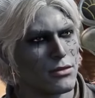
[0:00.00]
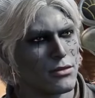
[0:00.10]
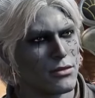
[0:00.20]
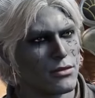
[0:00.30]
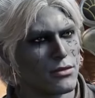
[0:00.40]

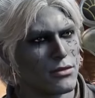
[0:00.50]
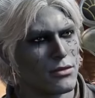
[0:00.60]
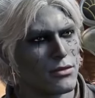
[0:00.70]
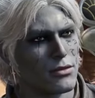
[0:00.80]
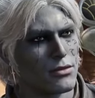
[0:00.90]

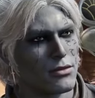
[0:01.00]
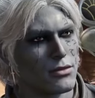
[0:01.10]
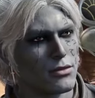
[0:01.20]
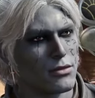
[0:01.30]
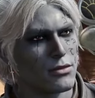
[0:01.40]

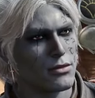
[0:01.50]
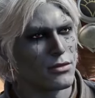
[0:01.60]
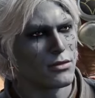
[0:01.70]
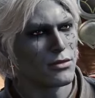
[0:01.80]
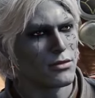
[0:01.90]

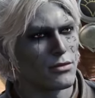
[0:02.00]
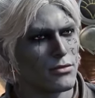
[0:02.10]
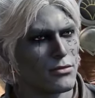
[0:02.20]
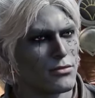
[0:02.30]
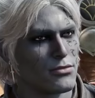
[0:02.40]

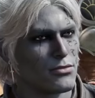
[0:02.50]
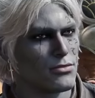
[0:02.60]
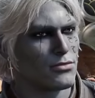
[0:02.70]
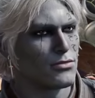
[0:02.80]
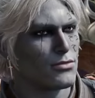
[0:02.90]

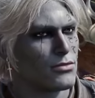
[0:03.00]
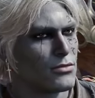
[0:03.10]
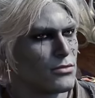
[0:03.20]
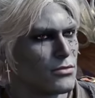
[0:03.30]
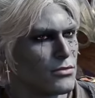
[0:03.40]

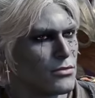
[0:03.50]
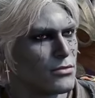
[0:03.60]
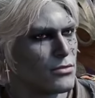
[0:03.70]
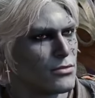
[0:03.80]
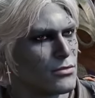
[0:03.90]

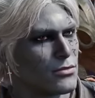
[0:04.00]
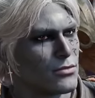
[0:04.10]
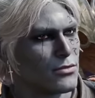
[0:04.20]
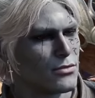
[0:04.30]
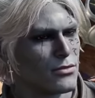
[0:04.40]

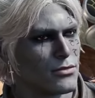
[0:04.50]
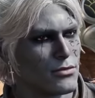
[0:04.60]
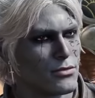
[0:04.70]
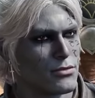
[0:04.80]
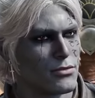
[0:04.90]

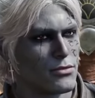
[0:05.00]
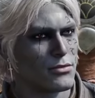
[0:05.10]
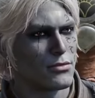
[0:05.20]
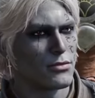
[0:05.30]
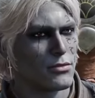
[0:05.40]

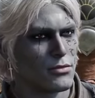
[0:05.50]
The person shown says nothing.